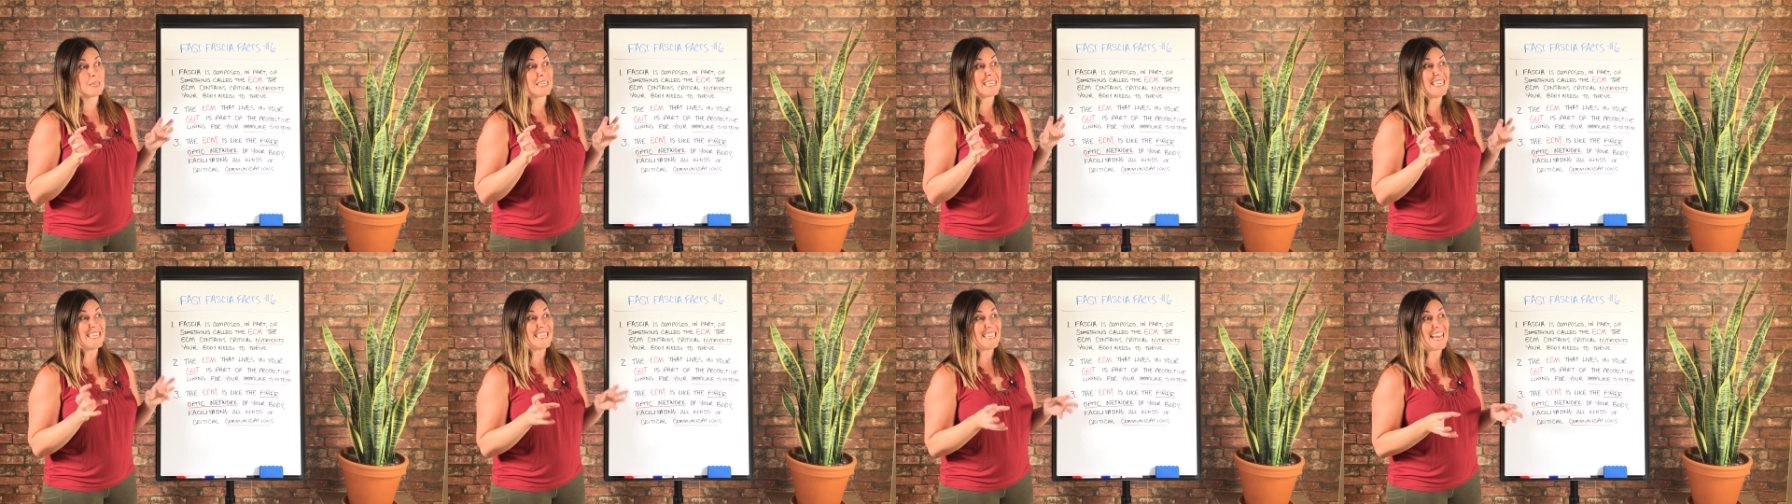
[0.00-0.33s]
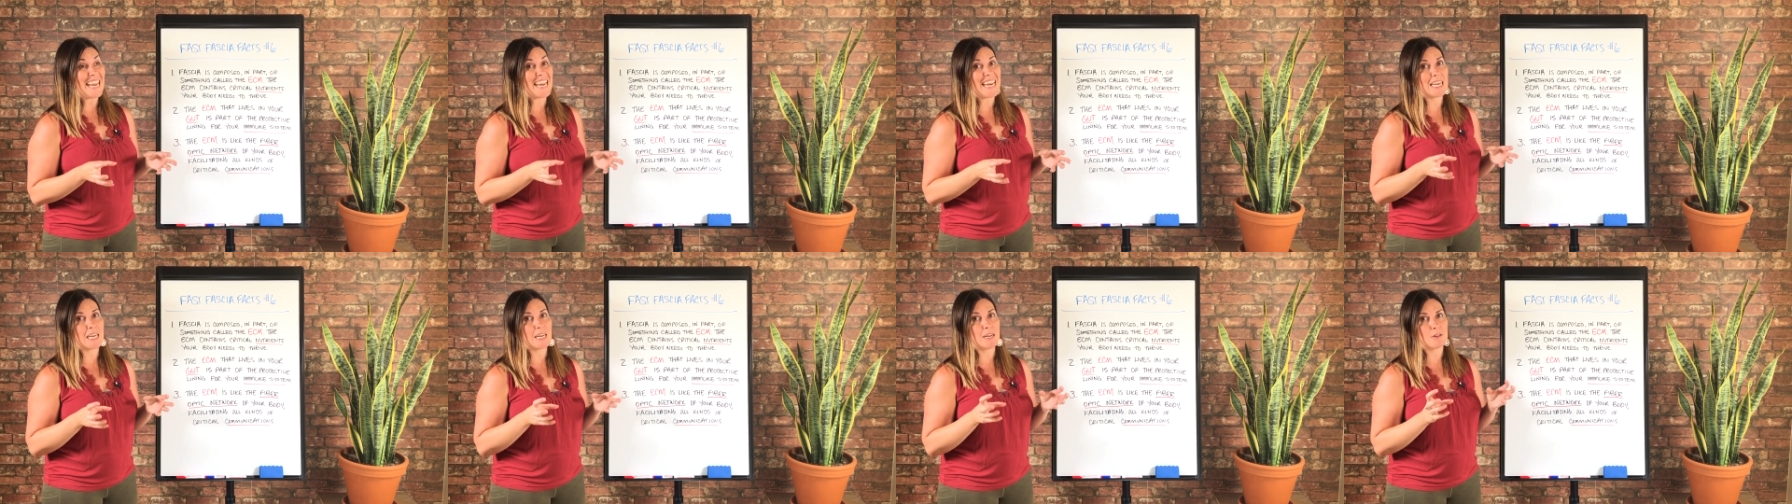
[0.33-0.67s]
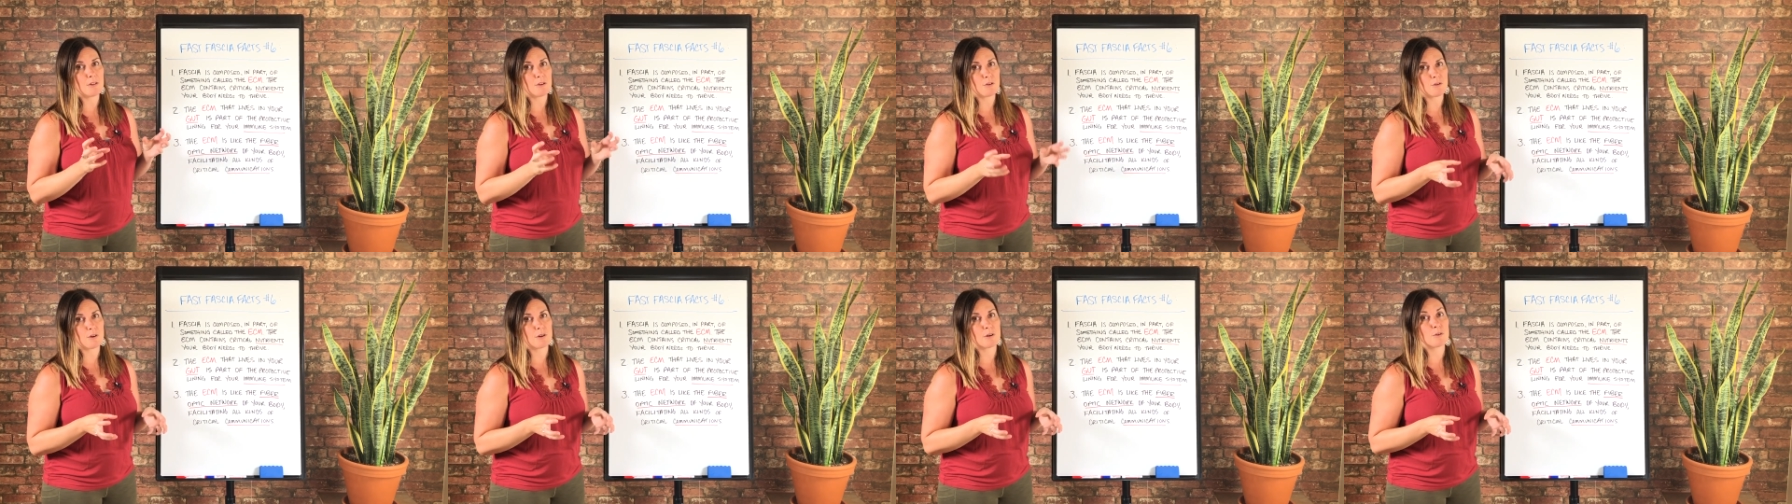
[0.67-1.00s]
containing
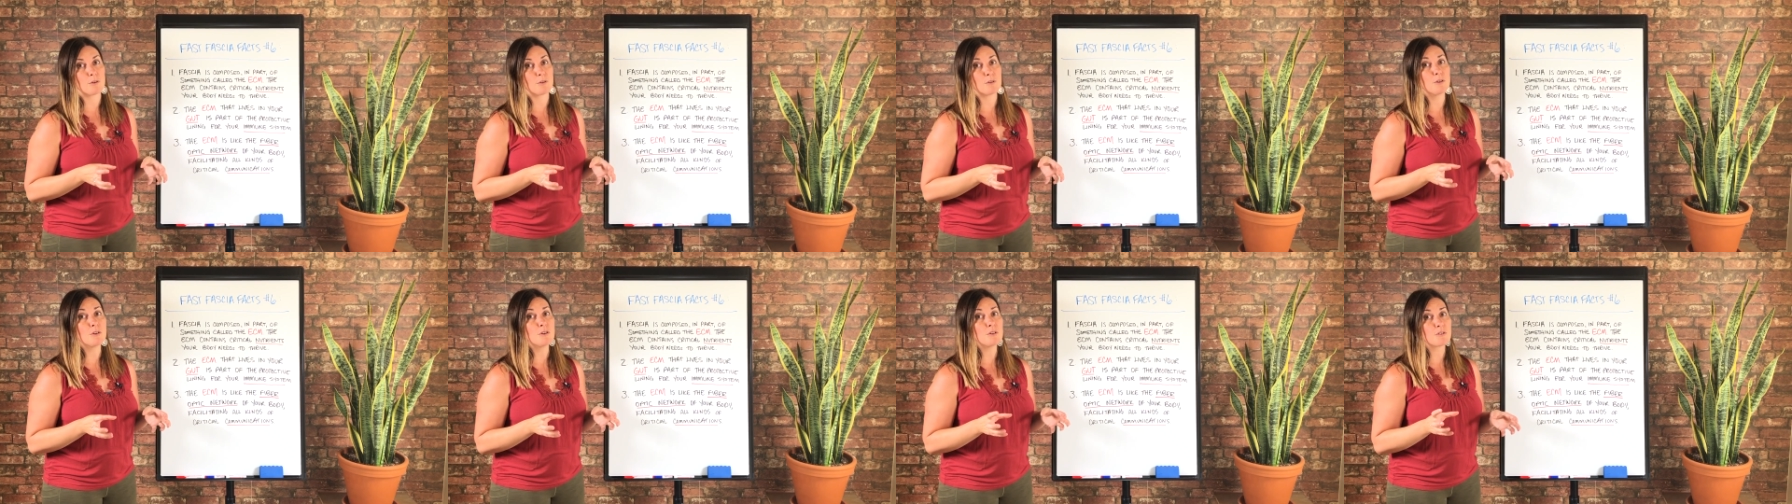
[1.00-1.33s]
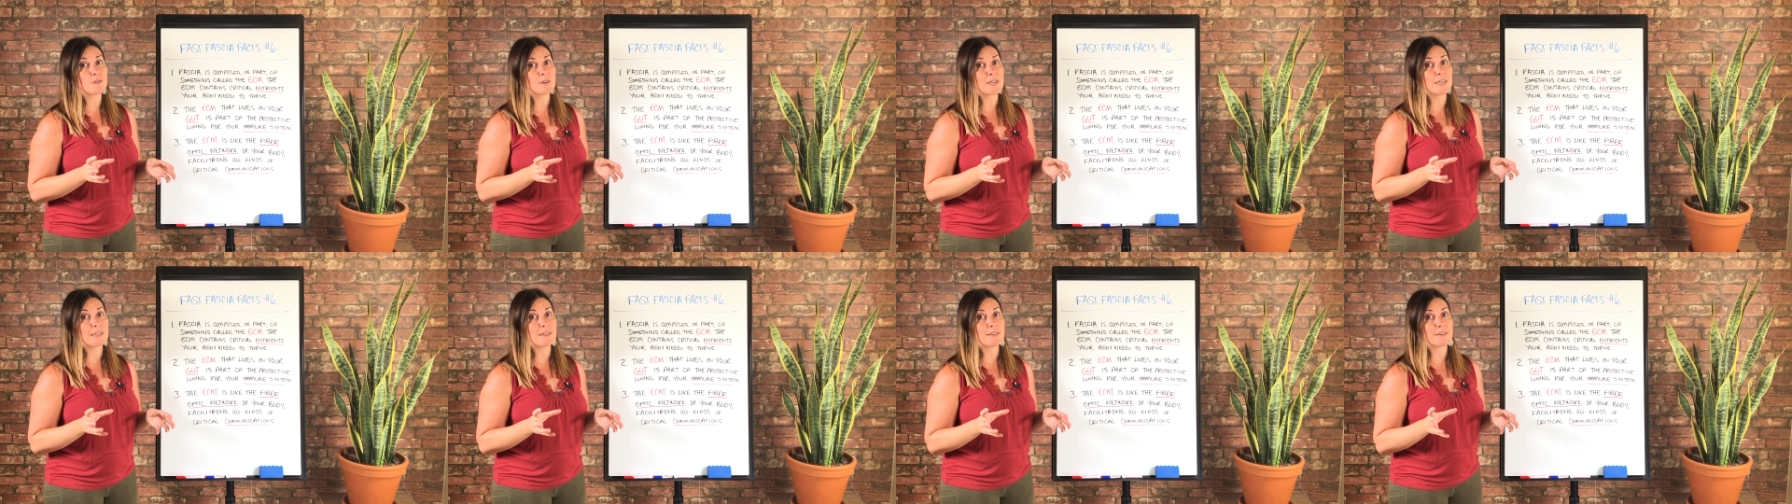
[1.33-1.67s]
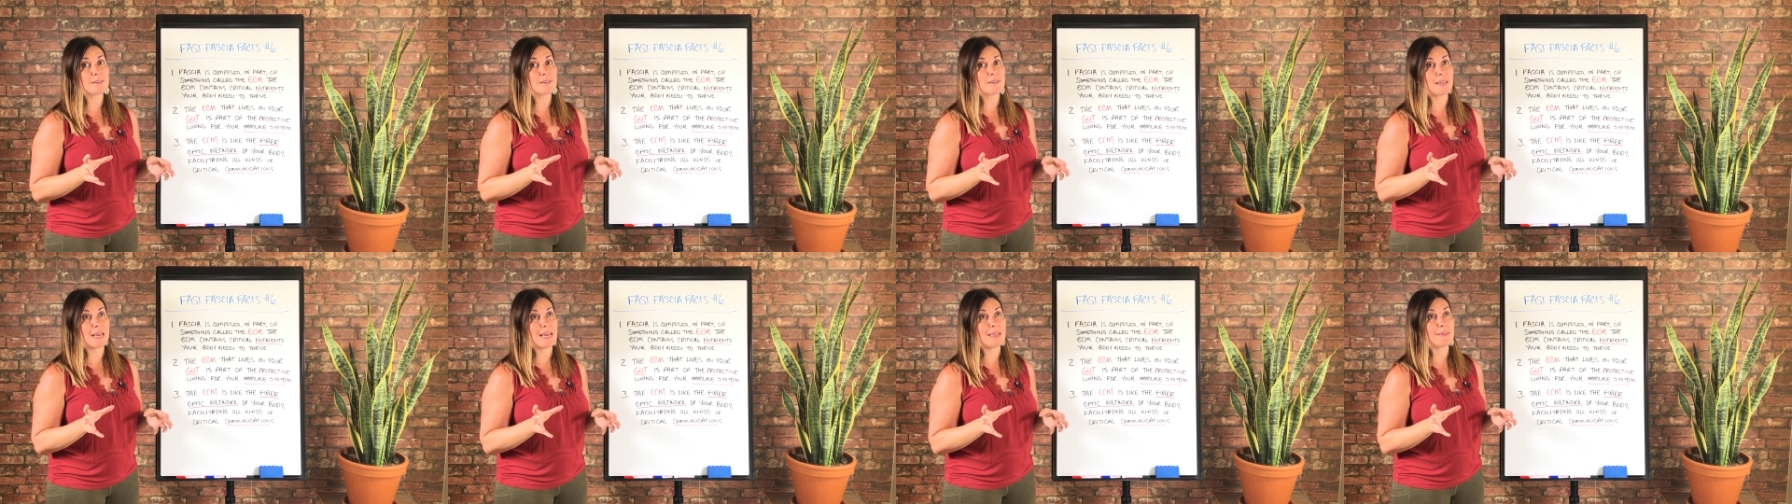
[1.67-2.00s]
the critical
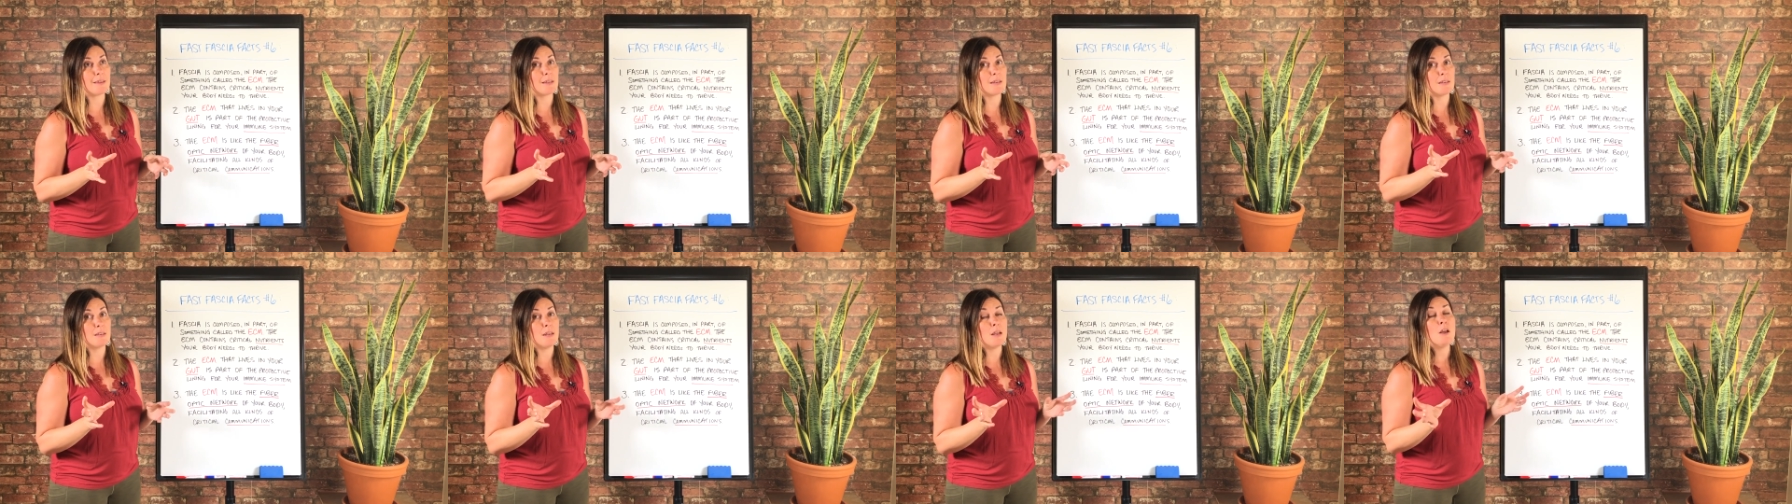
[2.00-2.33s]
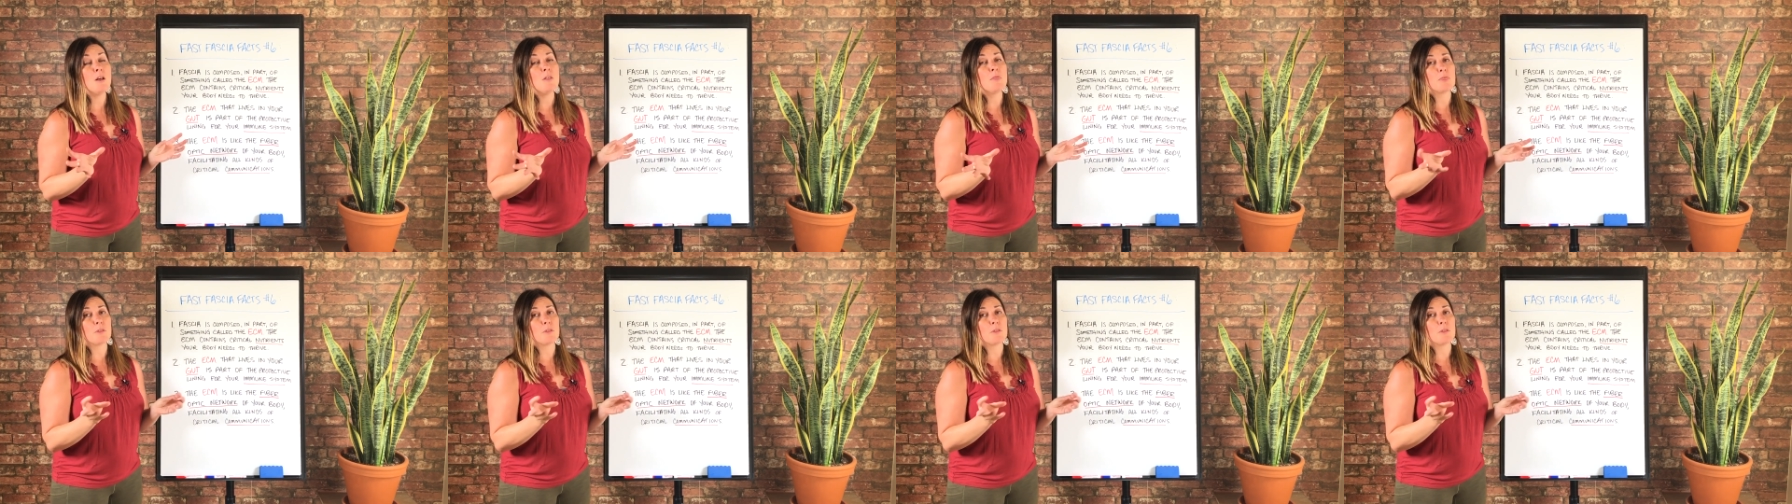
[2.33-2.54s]
nutrients and then